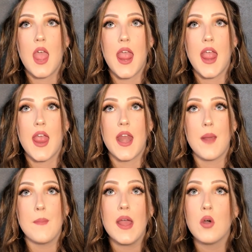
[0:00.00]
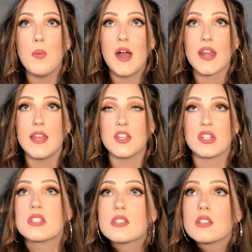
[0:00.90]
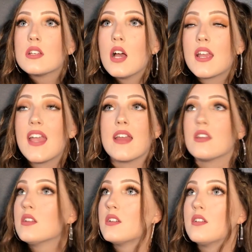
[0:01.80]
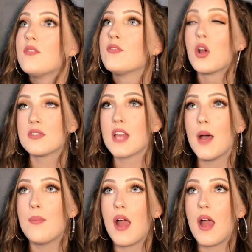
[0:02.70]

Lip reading: And my whole body just, again, froze up.